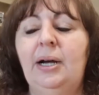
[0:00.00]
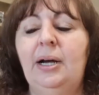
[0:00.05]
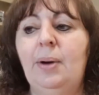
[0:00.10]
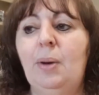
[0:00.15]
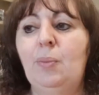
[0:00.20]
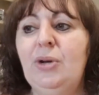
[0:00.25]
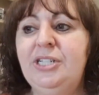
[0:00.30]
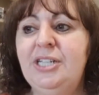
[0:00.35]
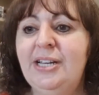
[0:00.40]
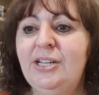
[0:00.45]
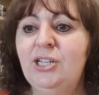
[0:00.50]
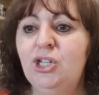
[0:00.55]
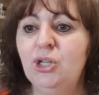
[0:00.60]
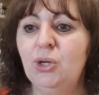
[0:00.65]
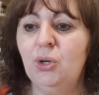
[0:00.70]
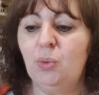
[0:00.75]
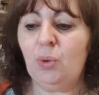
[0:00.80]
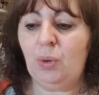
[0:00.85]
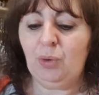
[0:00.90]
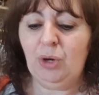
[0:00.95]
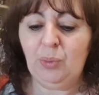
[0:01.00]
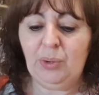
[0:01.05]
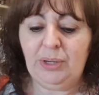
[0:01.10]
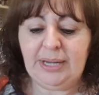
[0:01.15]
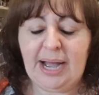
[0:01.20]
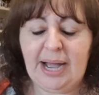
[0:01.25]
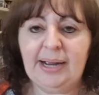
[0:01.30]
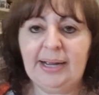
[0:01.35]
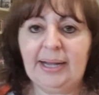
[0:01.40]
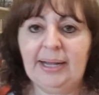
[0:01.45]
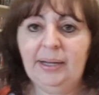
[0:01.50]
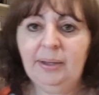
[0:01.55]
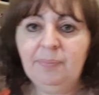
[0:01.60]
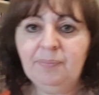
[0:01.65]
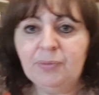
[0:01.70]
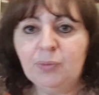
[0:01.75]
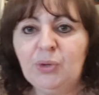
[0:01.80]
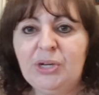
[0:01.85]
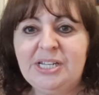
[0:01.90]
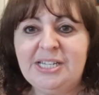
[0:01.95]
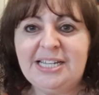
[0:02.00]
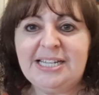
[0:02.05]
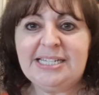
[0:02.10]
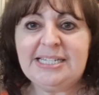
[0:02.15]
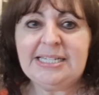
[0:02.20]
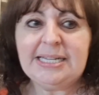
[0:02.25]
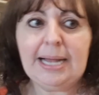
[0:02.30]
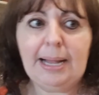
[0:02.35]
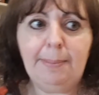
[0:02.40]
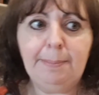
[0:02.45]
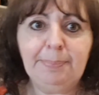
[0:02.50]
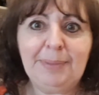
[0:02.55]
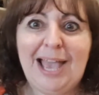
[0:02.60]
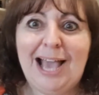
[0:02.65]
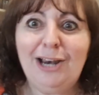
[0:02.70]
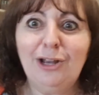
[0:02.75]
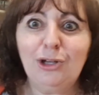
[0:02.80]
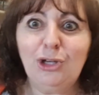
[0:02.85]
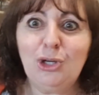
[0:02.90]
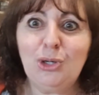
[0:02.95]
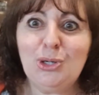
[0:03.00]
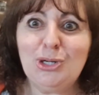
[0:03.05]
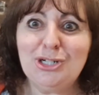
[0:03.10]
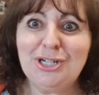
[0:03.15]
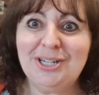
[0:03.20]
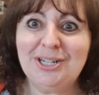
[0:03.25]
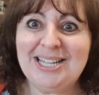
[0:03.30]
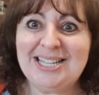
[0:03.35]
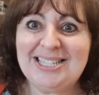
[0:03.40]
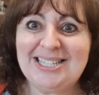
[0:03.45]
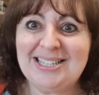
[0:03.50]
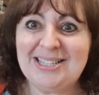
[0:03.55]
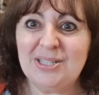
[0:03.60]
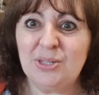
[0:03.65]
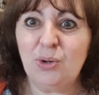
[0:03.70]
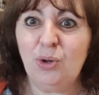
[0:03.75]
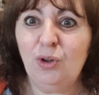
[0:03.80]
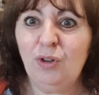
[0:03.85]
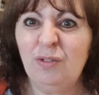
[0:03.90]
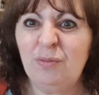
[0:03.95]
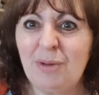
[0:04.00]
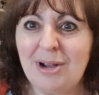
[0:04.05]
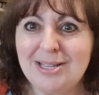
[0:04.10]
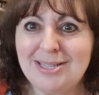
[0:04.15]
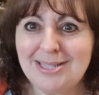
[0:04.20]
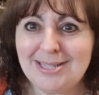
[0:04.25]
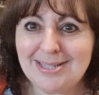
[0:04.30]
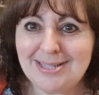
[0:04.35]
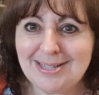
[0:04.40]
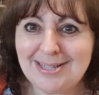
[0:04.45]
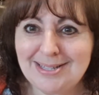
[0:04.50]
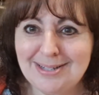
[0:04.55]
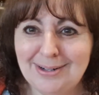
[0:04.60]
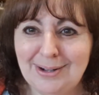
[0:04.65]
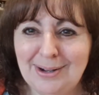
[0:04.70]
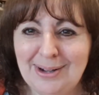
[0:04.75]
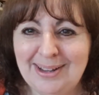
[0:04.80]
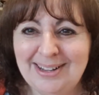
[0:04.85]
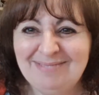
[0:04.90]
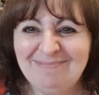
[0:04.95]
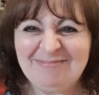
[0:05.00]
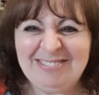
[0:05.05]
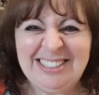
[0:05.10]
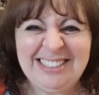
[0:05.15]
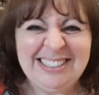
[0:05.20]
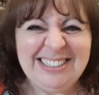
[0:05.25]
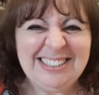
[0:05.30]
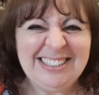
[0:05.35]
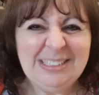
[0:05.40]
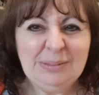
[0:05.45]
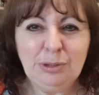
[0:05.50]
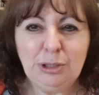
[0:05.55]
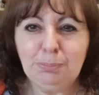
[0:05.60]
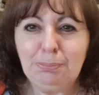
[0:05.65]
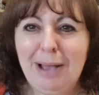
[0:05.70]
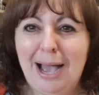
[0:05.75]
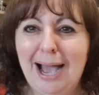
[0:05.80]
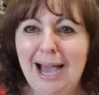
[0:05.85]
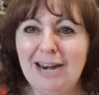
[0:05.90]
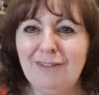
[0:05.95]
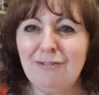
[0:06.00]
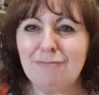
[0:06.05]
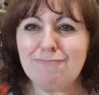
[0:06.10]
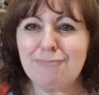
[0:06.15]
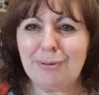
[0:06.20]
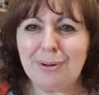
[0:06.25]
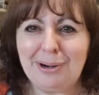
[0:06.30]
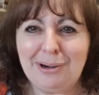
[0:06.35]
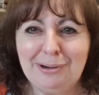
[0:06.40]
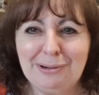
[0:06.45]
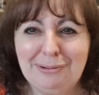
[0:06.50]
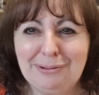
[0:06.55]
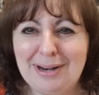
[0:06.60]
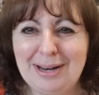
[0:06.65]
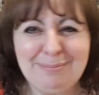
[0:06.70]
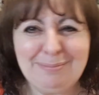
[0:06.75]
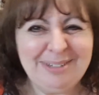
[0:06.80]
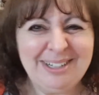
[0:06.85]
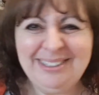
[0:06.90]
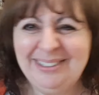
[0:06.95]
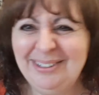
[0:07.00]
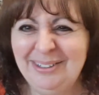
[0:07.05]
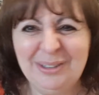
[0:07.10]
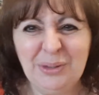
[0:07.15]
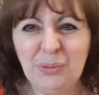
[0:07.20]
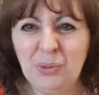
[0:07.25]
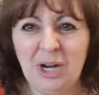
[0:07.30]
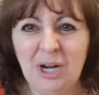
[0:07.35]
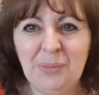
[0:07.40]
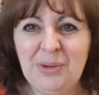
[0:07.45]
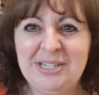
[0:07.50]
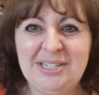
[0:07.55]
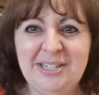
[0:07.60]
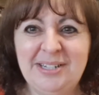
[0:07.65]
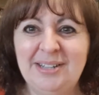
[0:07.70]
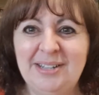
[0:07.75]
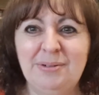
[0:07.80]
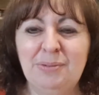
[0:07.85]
We did do, when we were younger, we did elocution lessons, all of my sisters and I. It was part of a program. I don't know why we did it.